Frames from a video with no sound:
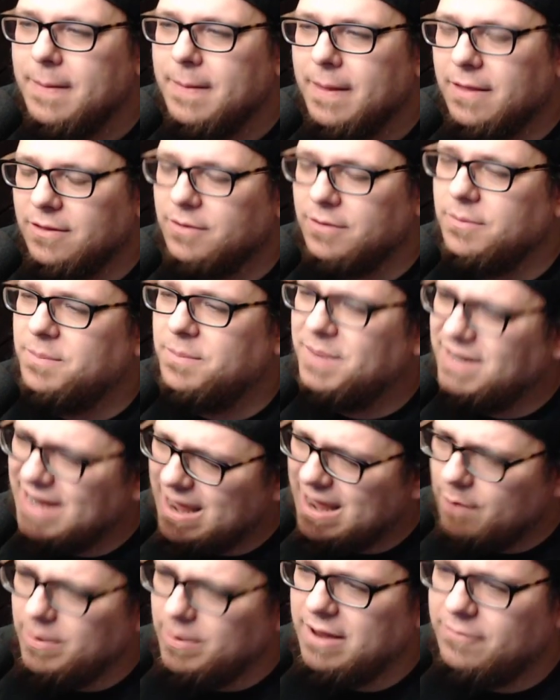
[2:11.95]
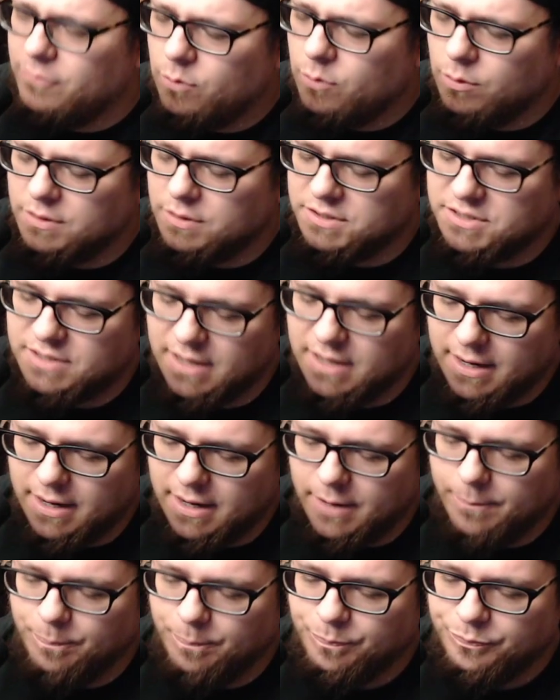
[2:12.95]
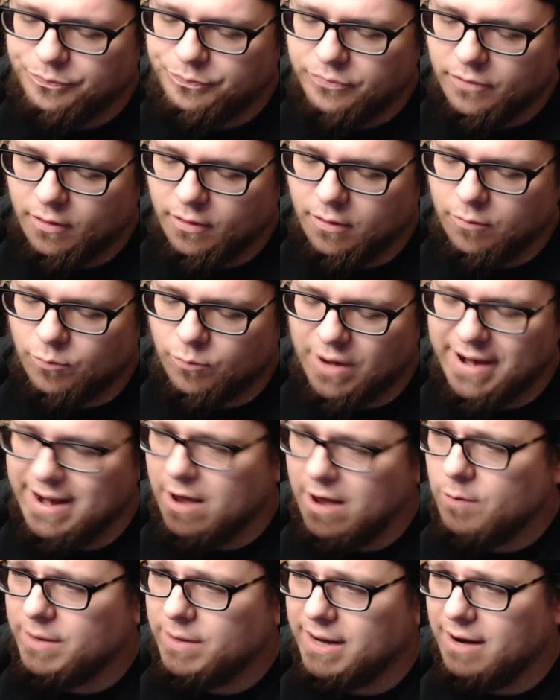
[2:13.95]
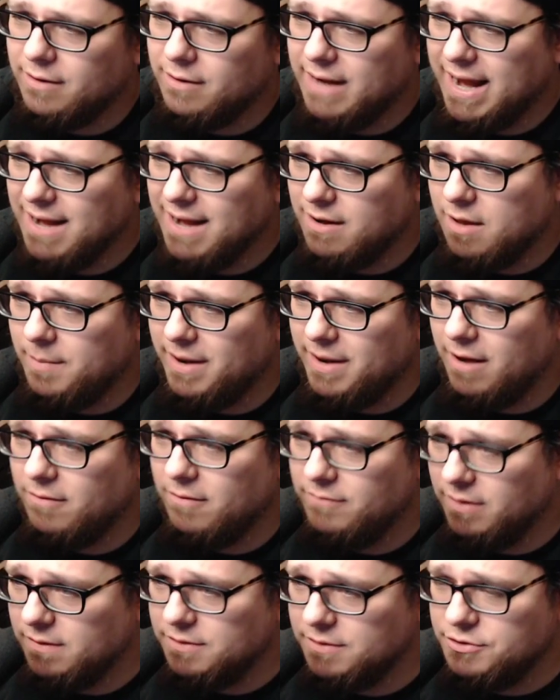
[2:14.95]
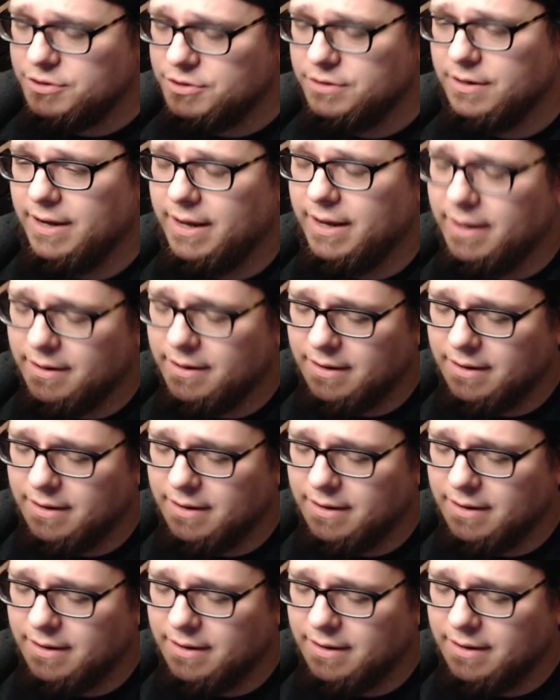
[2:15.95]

But now we have, of course, right now we got 8 coming out, Village, and,